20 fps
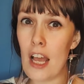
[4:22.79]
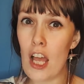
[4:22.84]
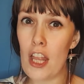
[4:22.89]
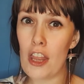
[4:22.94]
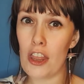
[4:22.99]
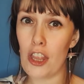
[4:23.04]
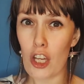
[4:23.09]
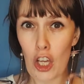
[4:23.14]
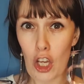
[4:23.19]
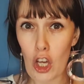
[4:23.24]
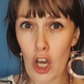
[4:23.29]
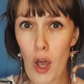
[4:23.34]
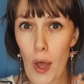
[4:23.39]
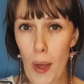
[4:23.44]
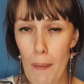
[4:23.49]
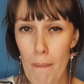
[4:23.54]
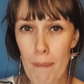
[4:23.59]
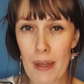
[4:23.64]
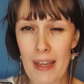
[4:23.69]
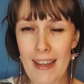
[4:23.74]
The
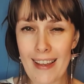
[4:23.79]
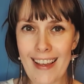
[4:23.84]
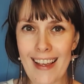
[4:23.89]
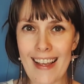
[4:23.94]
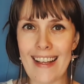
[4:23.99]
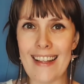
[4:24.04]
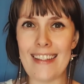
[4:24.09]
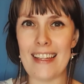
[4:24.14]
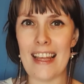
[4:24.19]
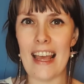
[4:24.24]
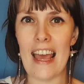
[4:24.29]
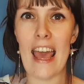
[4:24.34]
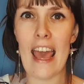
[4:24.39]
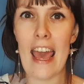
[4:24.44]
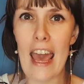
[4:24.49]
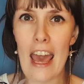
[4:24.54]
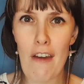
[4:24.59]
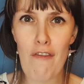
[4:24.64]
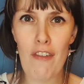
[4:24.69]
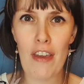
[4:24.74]
cup is
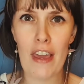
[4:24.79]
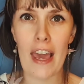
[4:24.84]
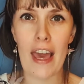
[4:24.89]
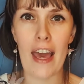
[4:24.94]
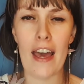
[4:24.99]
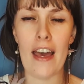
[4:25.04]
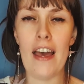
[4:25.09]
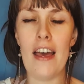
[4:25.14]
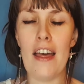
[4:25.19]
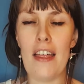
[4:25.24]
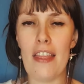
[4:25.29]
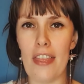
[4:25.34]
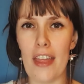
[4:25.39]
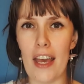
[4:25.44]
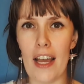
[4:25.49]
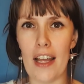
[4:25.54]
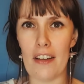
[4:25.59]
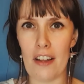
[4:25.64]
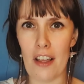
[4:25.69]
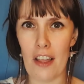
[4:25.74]
heavier
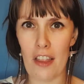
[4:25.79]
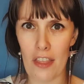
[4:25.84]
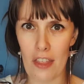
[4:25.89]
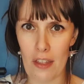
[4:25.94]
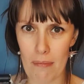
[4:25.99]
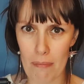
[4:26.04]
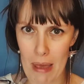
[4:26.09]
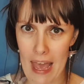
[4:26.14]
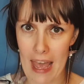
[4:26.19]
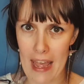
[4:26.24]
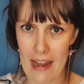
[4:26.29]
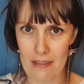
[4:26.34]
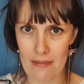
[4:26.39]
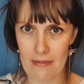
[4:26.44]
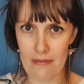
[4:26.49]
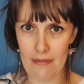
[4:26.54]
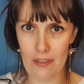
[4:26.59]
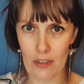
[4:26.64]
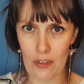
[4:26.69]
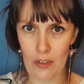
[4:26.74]
than the pen.
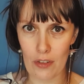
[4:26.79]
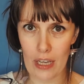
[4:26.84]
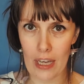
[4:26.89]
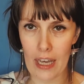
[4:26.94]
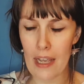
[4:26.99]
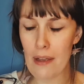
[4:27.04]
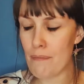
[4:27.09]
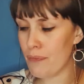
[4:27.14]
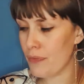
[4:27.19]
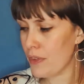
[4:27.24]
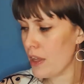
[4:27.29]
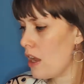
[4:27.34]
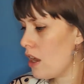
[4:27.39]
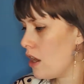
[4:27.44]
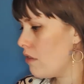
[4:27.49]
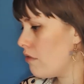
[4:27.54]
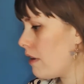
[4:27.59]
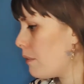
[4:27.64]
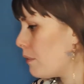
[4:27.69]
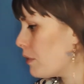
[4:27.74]
Okay,
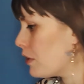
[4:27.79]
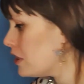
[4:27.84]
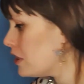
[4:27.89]
right, we're going